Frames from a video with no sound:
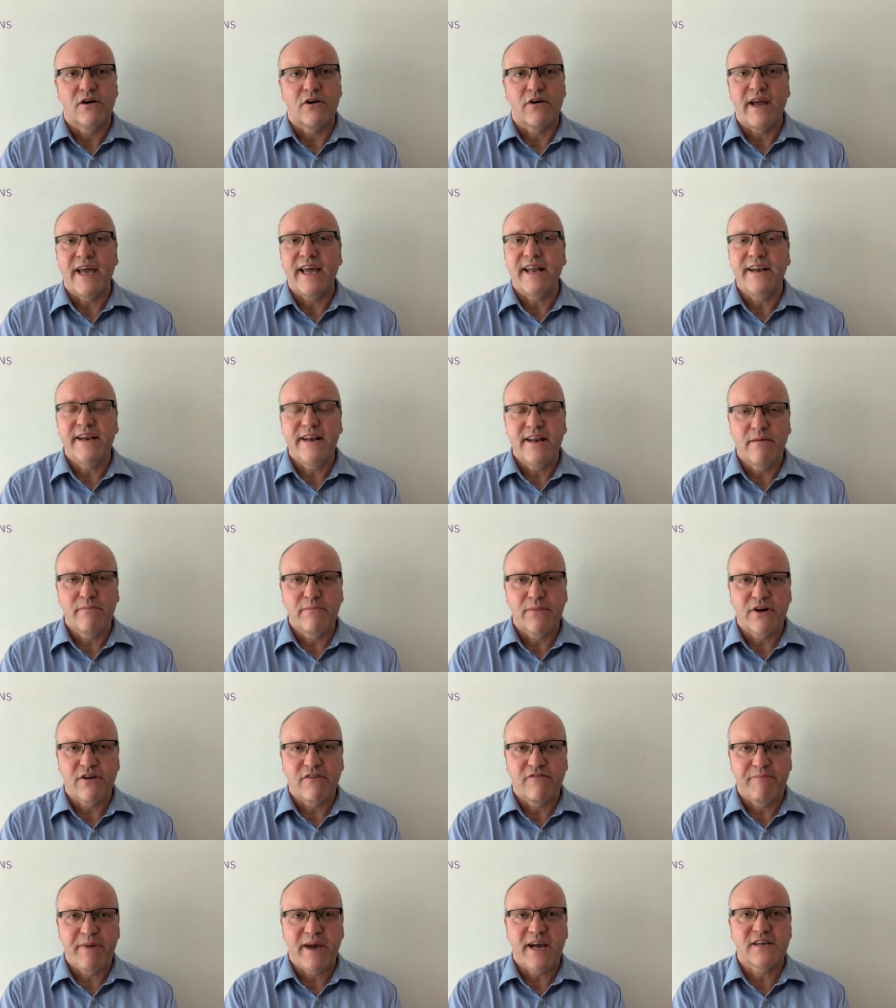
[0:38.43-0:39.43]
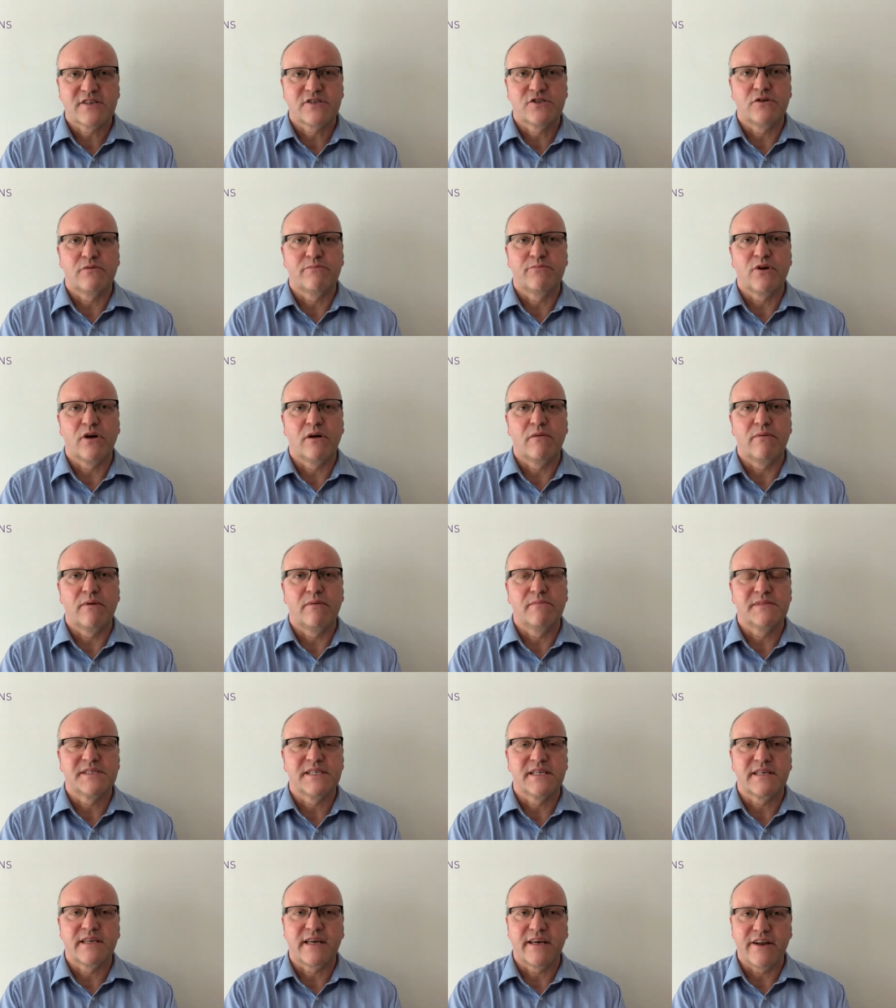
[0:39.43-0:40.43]
or any number of personal
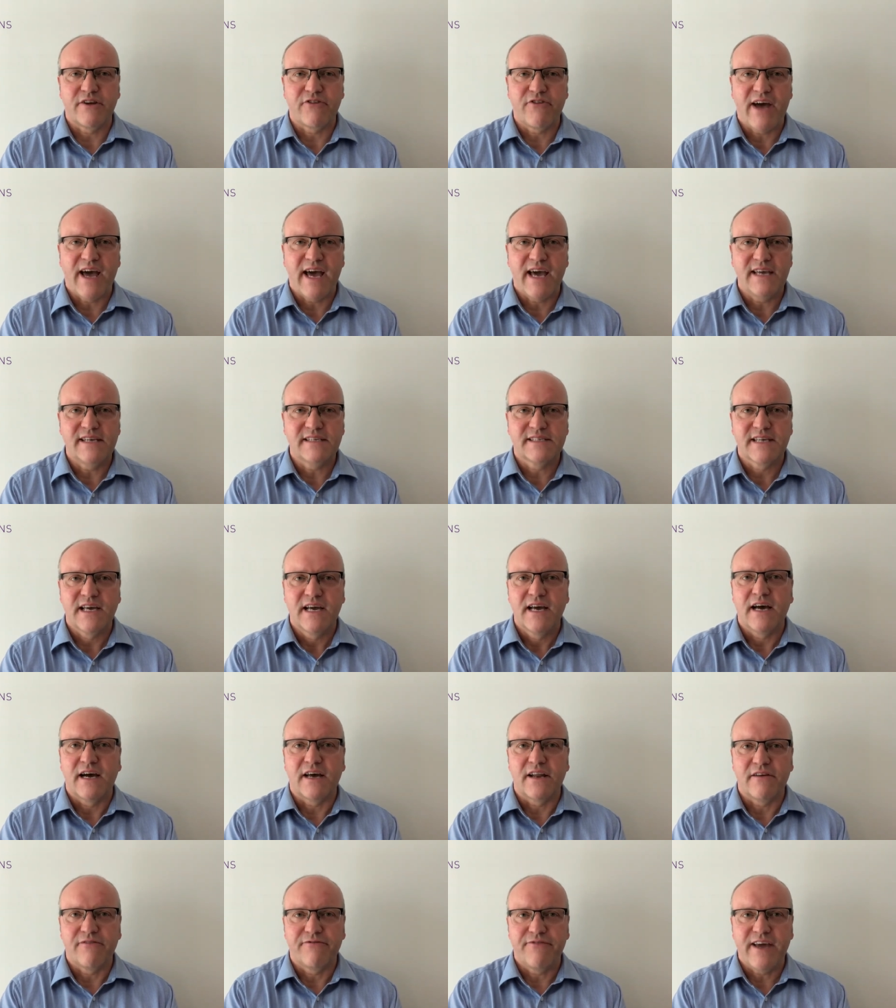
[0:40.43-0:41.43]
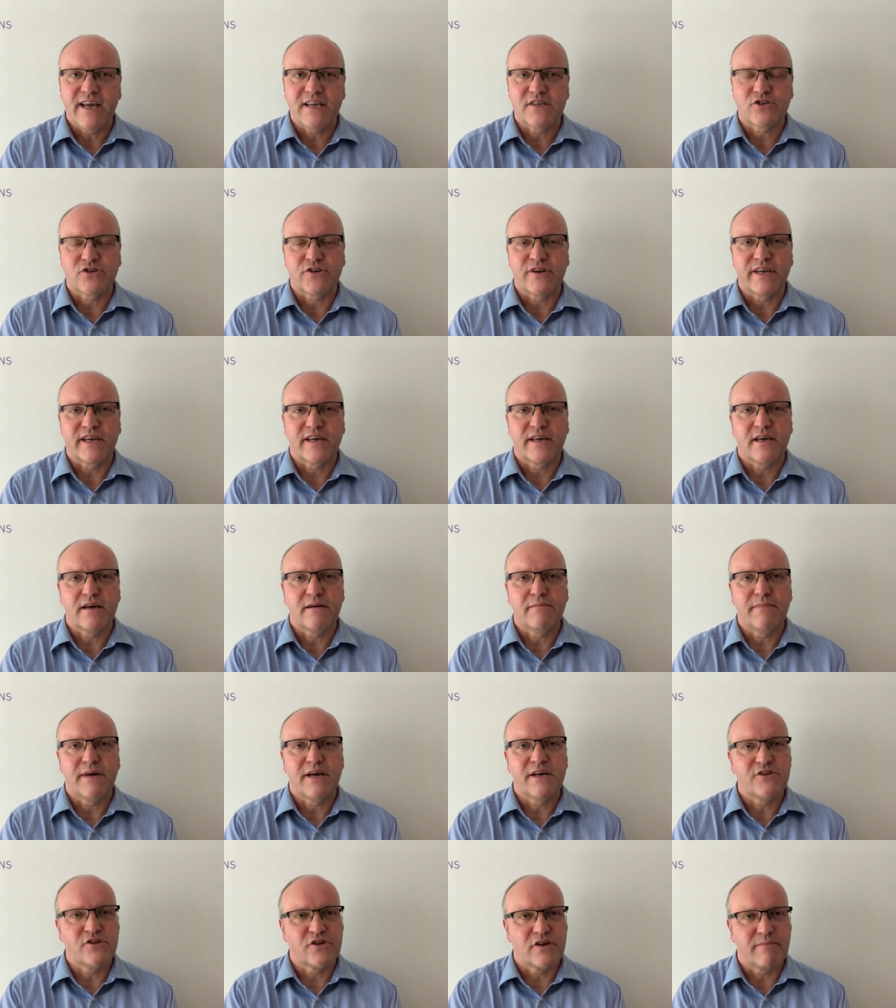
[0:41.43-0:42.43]
problems that can arise and affect your
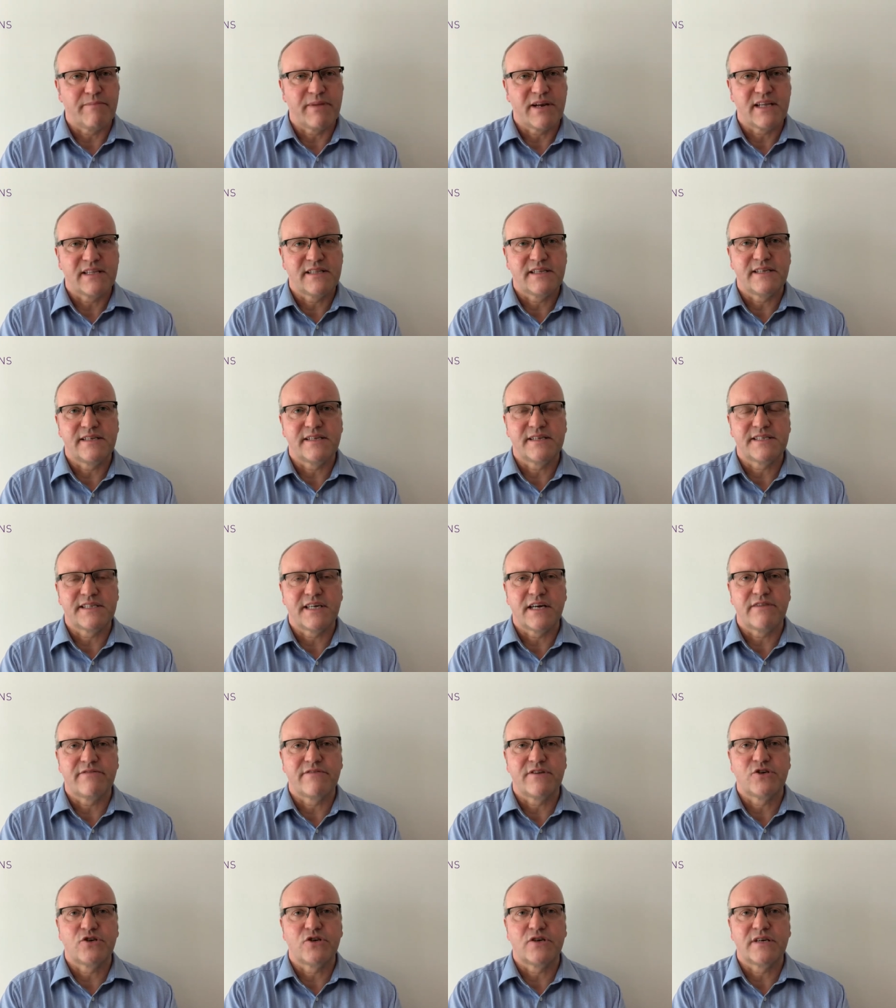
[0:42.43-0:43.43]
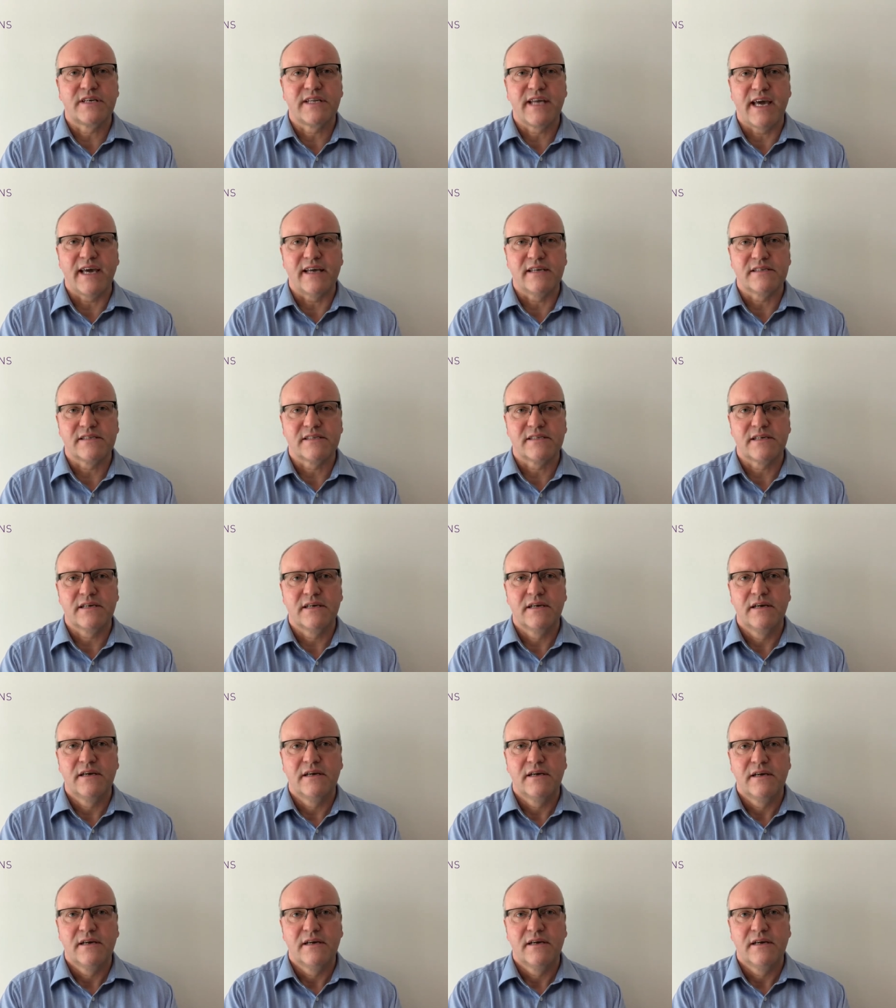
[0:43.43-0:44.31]
income and your ability to service your debts.